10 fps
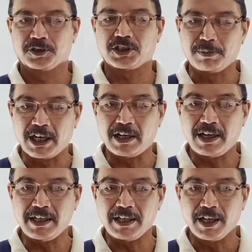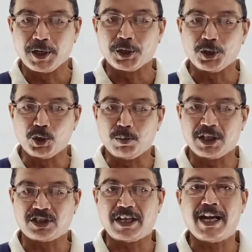Similarly, you
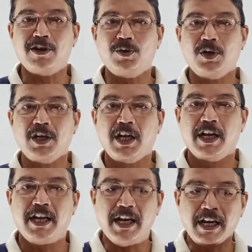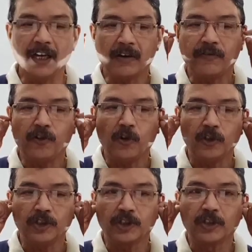must have
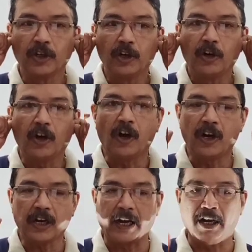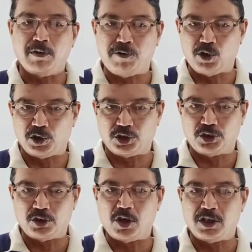earphones or
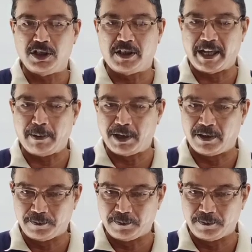headphones on the table.